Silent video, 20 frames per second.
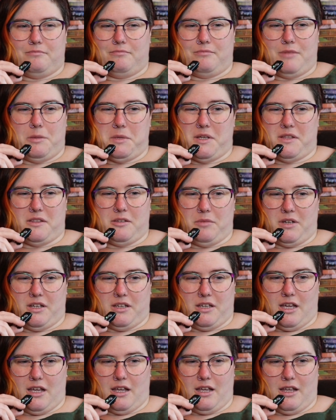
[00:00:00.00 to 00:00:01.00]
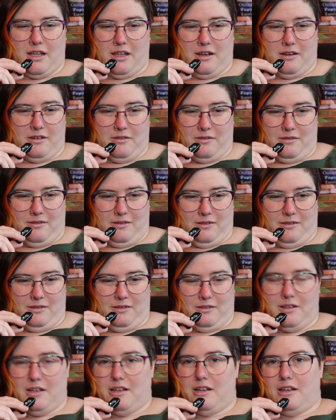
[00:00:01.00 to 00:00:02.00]
maybe get them on
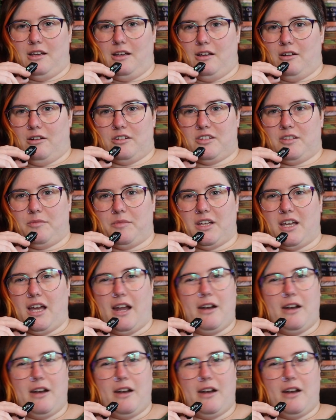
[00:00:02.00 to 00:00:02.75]
Kindle or something.